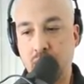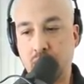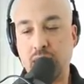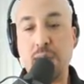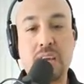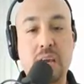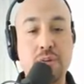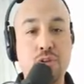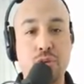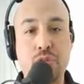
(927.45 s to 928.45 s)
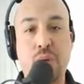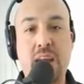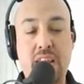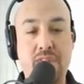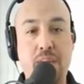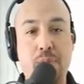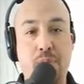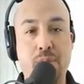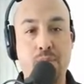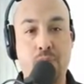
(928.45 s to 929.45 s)
Could they become a dual threat if they
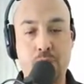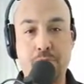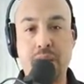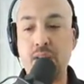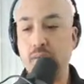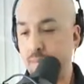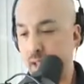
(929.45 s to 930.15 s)
play rugby?